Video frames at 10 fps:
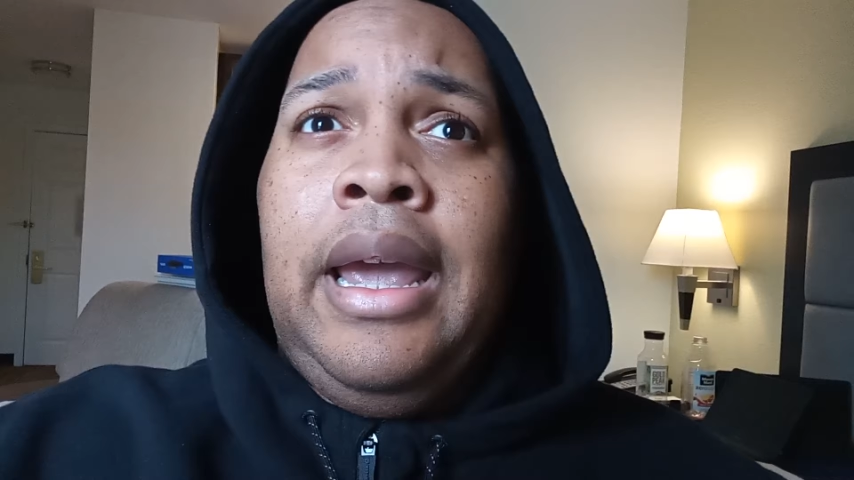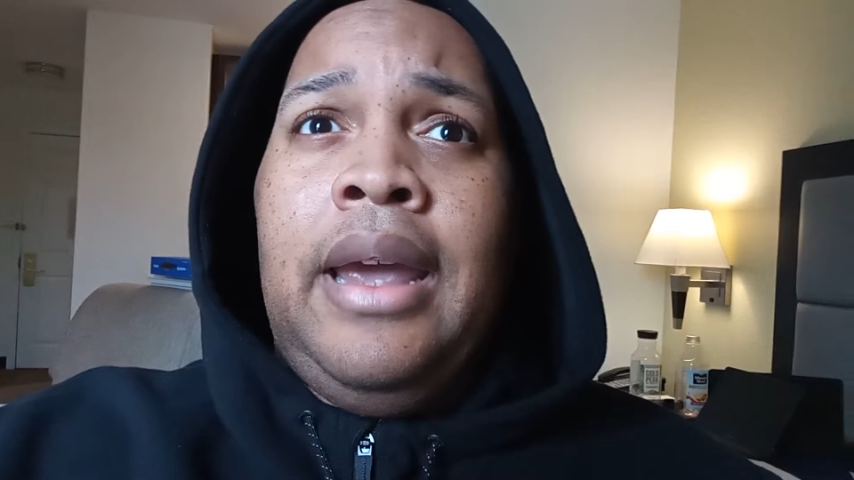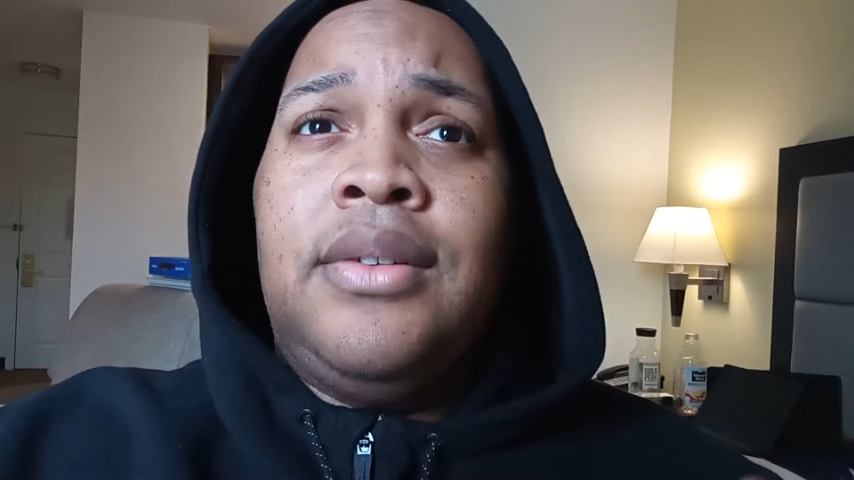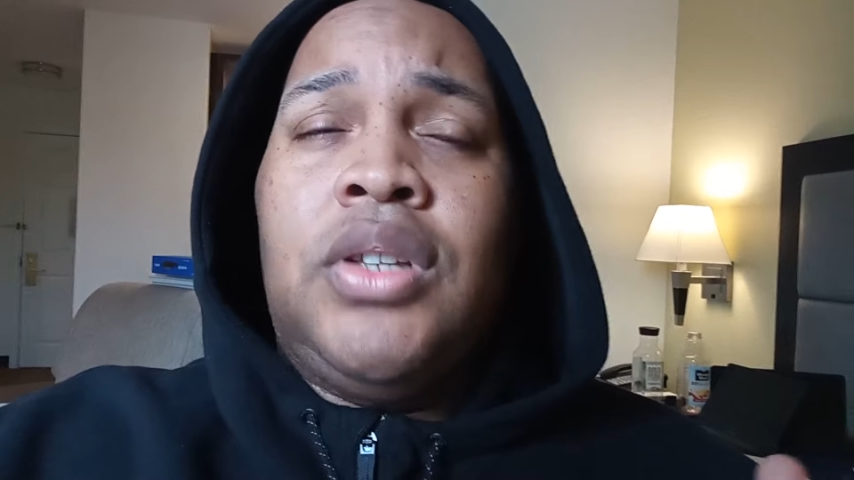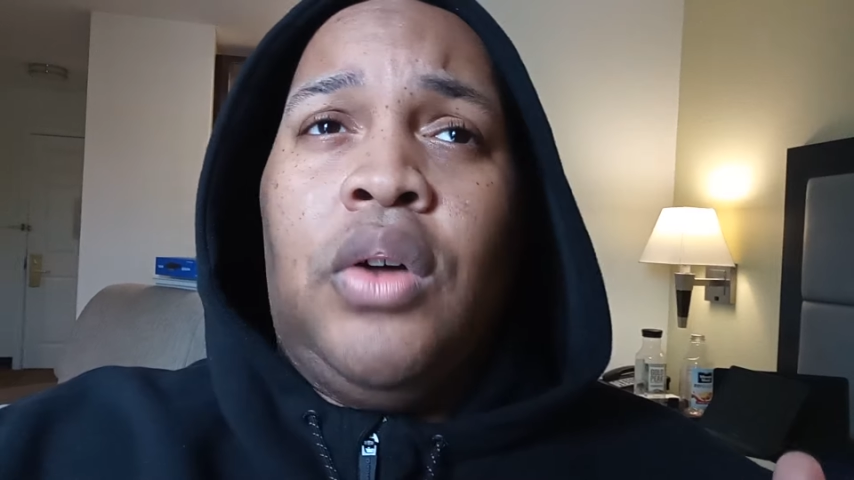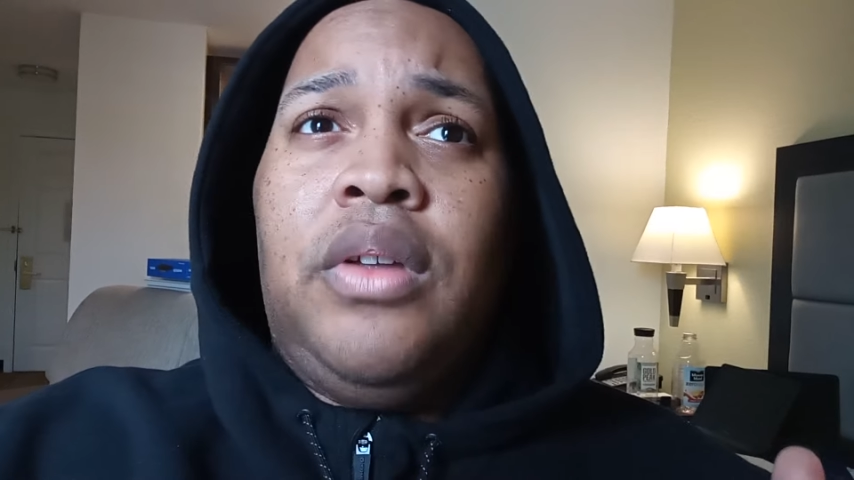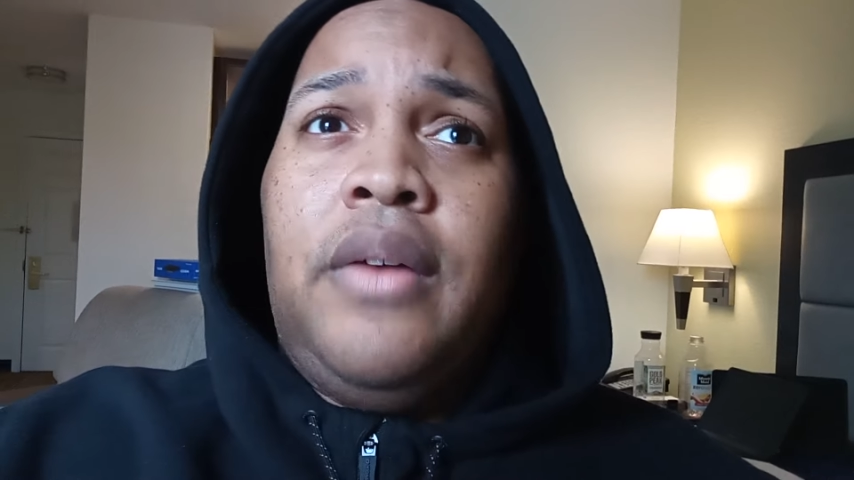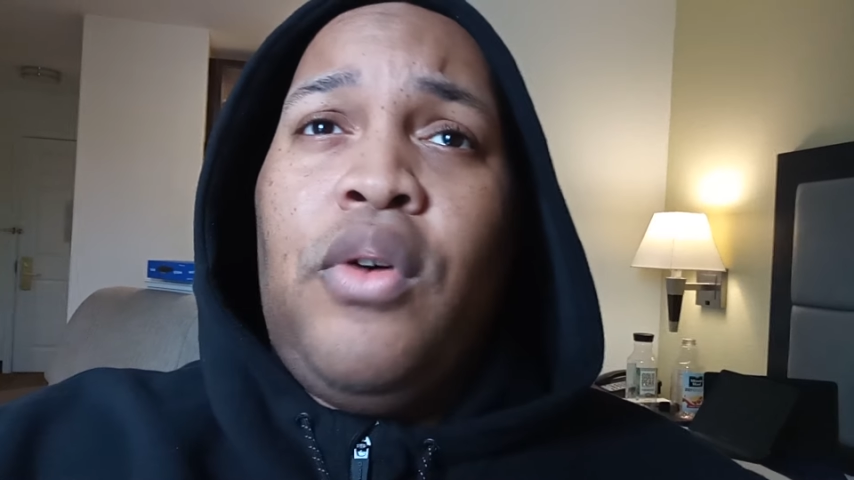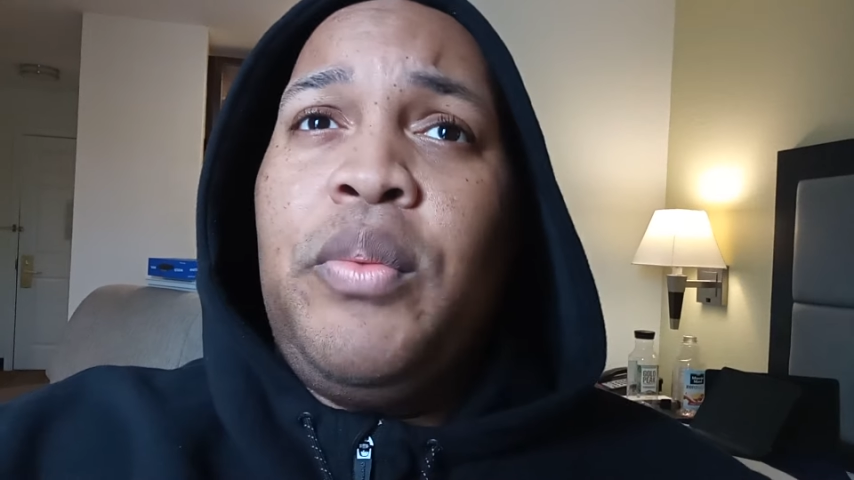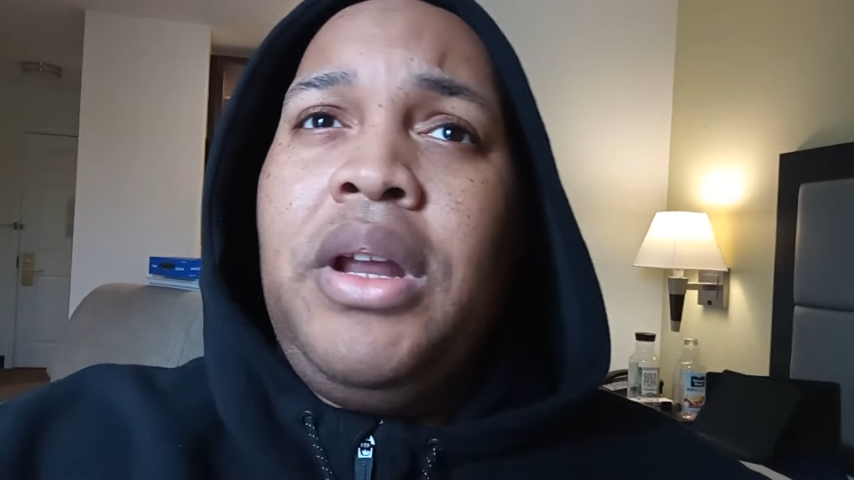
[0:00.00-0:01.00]
and so
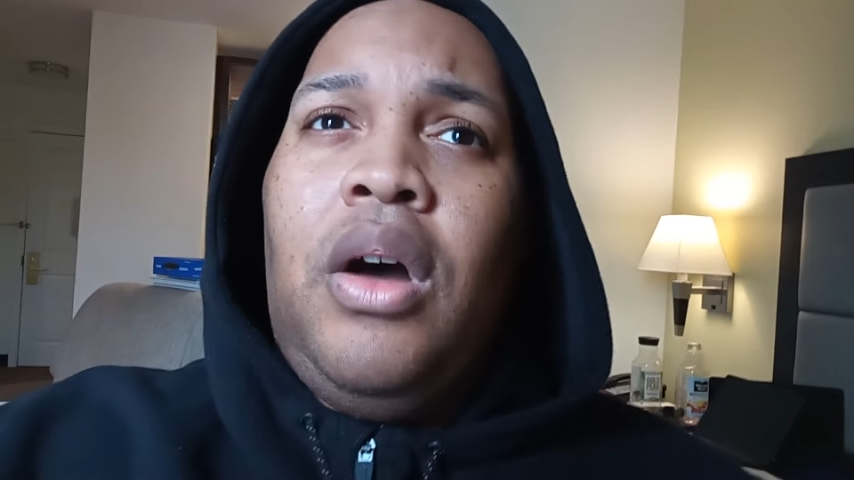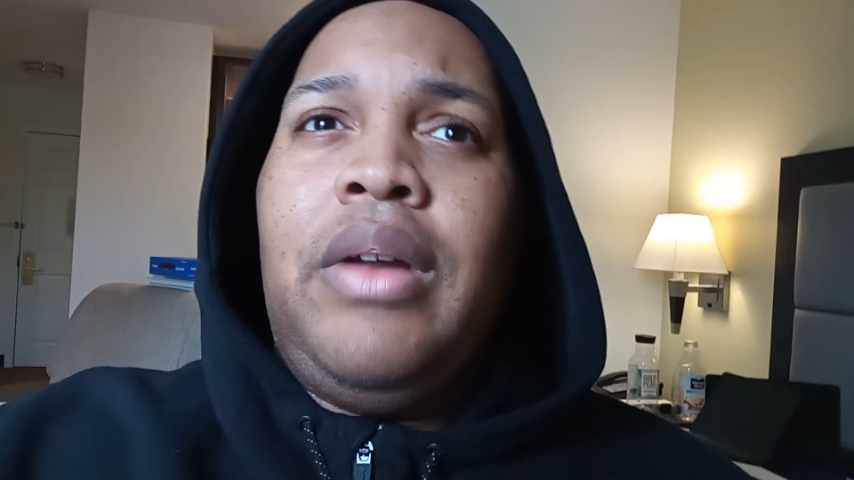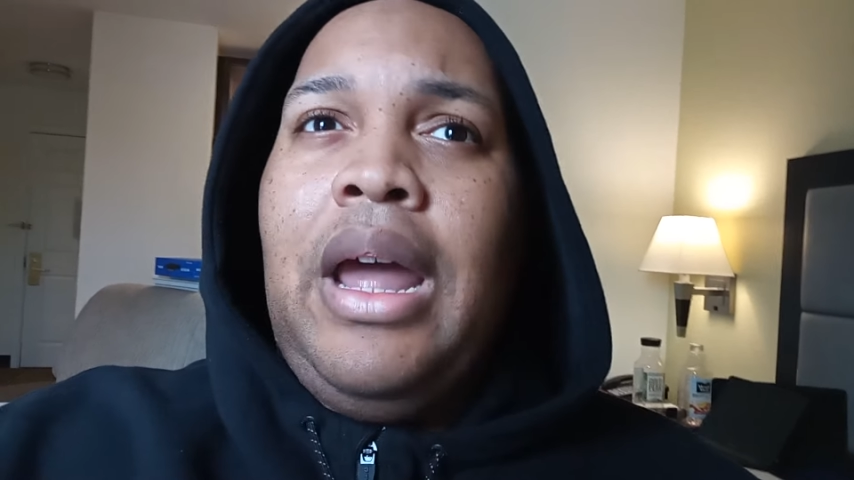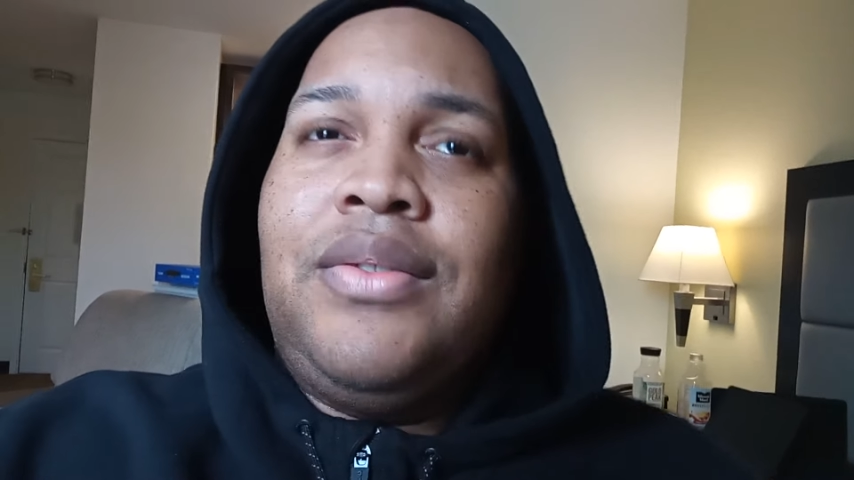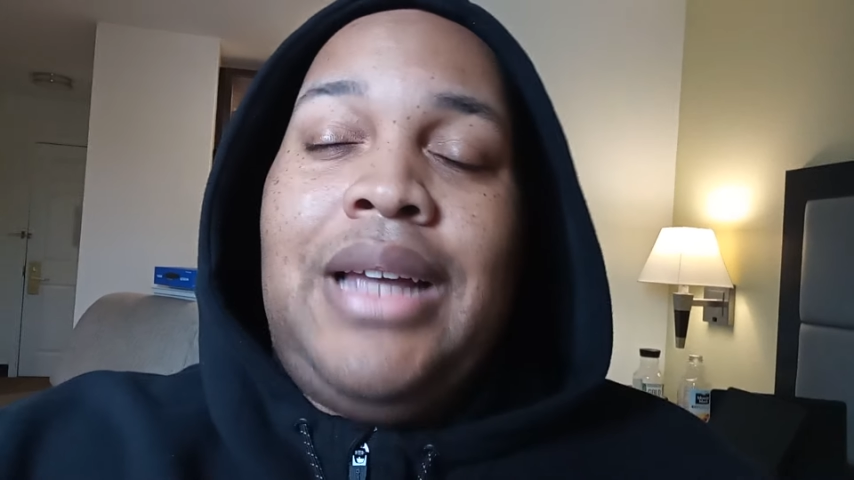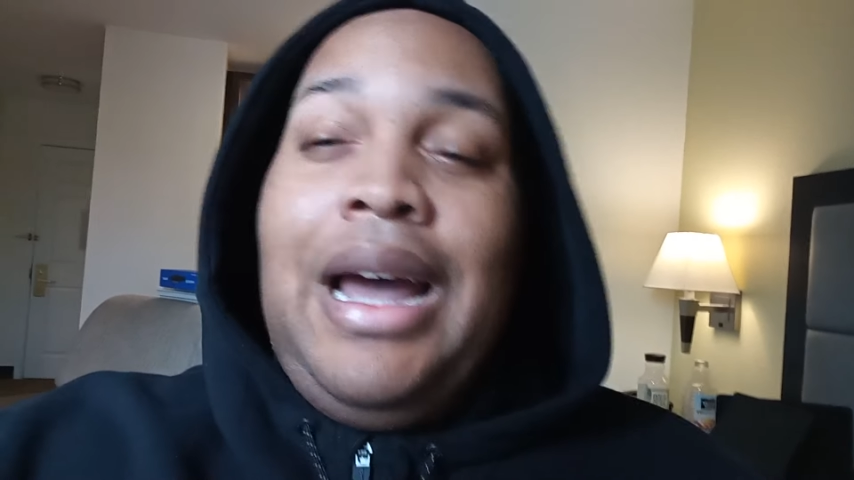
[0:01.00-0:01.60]
therefore we don't have